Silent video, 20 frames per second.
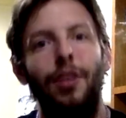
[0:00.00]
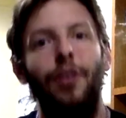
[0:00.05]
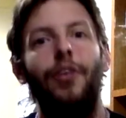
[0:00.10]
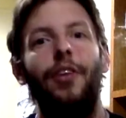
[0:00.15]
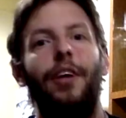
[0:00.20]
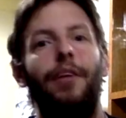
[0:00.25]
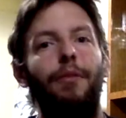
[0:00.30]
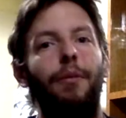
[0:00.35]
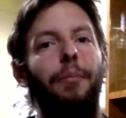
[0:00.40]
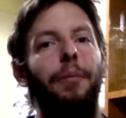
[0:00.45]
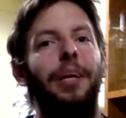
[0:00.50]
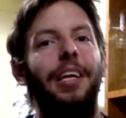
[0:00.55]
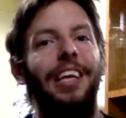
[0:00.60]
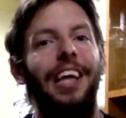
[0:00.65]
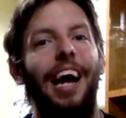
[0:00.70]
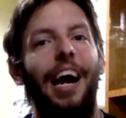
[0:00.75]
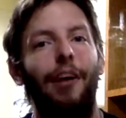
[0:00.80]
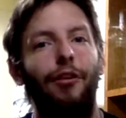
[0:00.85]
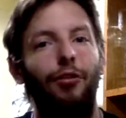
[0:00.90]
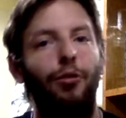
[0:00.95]
You'll never be
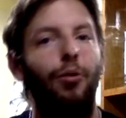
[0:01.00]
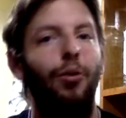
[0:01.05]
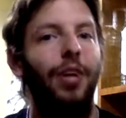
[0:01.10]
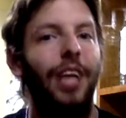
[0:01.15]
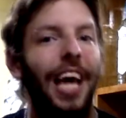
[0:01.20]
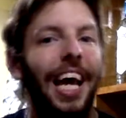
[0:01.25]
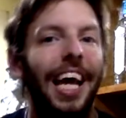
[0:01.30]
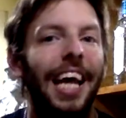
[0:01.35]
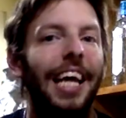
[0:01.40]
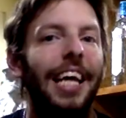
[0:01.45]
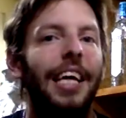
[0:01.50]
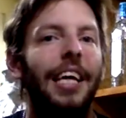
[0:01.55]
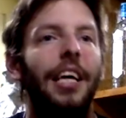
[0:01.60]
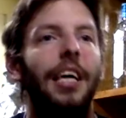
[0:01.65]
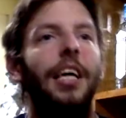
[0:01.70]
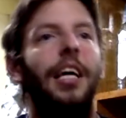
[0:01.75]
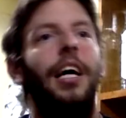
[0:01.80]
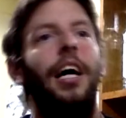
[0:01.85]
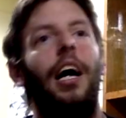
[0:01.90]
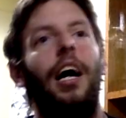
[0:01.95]
the actual king.
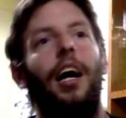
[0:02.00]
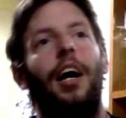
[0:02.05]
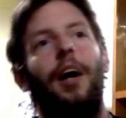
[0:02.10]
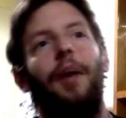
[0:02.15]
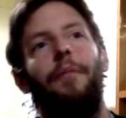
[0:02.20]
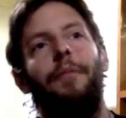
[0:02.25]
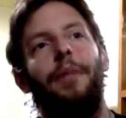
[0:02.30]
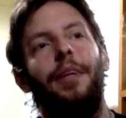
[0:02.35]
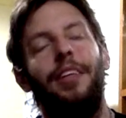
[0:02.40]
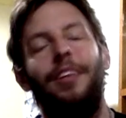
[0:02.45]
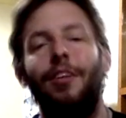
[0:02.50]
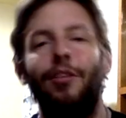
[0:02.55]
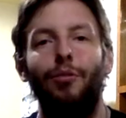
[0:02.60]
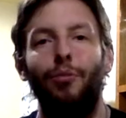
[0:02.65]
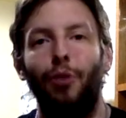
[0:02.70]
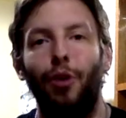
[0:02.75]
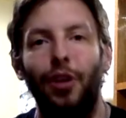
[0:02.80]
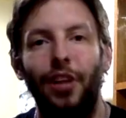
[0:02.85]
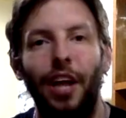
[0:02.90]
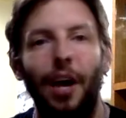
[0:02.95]
It
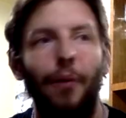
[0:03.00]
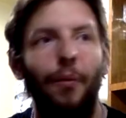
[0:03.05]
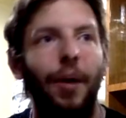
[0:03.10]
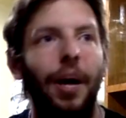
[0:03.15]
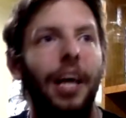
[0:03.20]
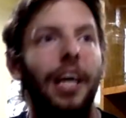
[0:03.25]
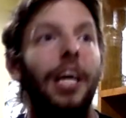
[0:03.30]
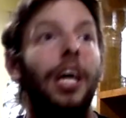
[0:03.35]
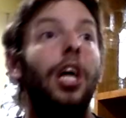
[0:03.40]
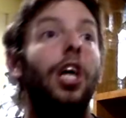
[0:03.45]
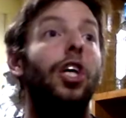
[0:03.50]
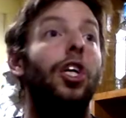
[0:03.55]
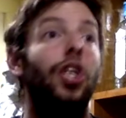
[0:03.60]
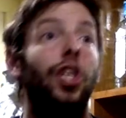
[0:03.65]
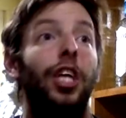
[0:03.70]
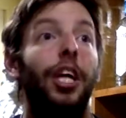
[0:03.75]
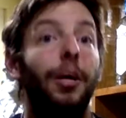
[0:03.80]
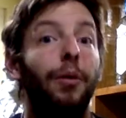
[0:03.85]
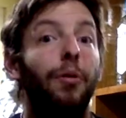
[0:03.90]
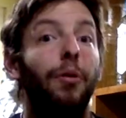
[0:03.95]
doesn't work that way.
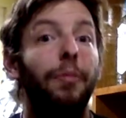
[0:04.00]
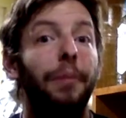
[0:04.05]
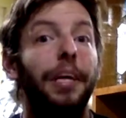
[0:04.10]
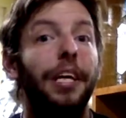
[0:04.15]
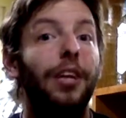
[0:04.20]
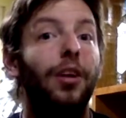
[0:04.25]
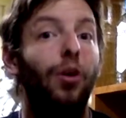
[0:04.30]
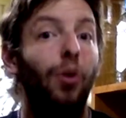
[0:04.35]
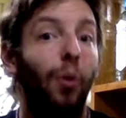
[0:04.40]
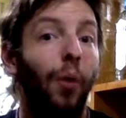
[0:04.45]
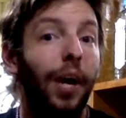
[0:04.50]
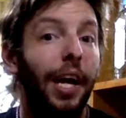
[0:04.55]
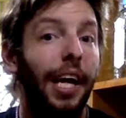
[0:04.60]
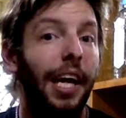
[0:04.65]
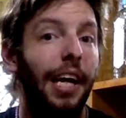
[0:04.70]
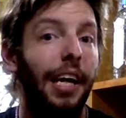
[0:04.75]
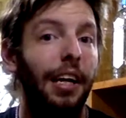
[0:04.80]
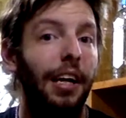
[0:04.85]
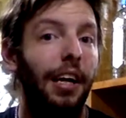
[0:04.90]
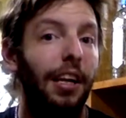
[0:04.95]
She would be the
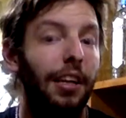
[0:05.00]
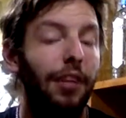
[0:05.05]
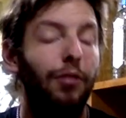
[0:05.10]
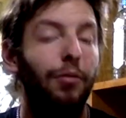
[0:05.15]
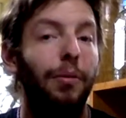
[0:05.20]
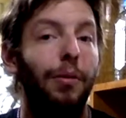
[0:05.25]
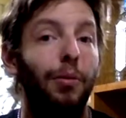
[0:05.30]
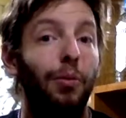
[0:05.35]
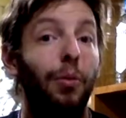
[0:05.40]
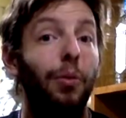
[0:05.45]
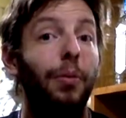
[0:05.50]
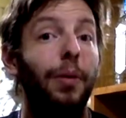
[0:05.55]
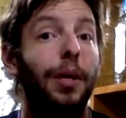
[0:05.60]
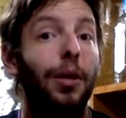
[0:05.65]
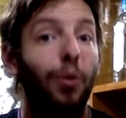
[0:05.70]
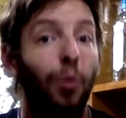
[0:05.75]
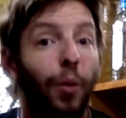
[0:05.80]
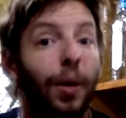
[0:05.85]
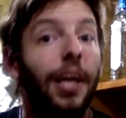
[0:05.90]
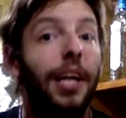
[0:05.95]
queen. Elizabeth would be
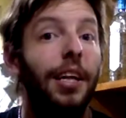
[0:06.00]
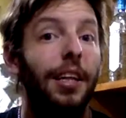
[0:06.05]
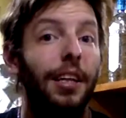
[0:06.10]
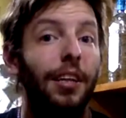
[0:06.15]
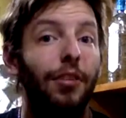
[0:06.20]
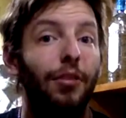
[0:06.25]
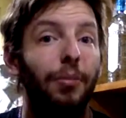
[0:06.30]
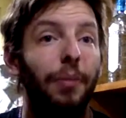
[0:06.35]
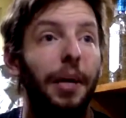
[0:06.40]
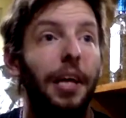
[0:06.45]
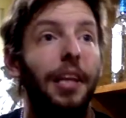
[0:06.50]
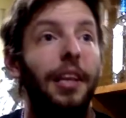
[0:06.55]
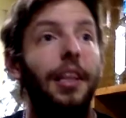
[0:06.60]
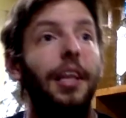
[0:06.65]
Queen Elizabeth.